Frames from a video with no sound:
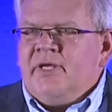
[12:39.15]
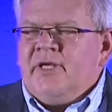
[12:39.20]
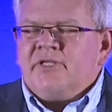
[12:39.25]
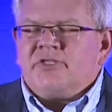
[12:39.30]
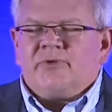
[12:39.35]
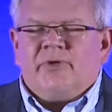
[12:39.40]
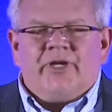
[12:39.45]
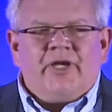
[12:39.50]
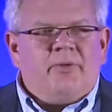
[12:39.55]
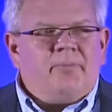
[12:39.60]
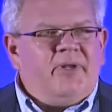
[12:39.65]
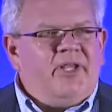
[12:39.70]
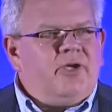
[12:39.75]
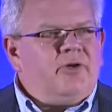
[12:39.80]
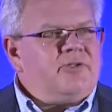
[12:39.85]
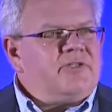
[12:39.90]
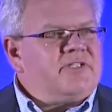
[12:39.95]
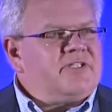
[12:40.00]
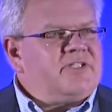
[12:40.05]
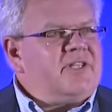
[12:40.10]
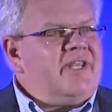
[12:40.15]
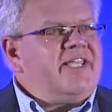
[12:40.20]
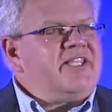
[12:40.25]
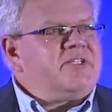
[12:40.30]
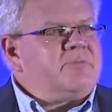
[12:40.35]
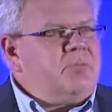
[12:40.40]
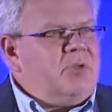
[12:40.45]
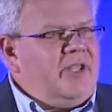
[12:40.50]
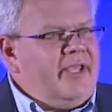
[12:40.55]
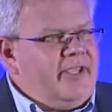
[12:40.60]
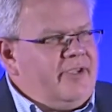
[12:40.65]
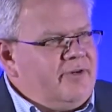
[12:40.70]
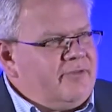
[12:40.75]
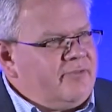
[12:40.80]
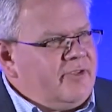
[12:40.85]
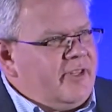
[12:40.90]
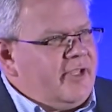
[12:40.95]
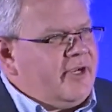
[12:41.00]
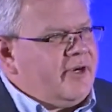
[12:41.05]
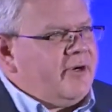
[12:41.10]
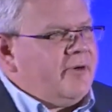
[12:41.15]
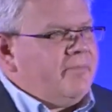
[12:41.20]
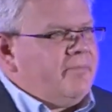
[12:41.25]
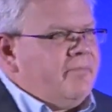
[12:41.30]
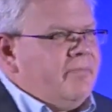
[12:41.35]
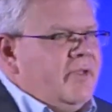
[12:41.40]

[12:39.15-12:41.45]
So a company called Slice Play over there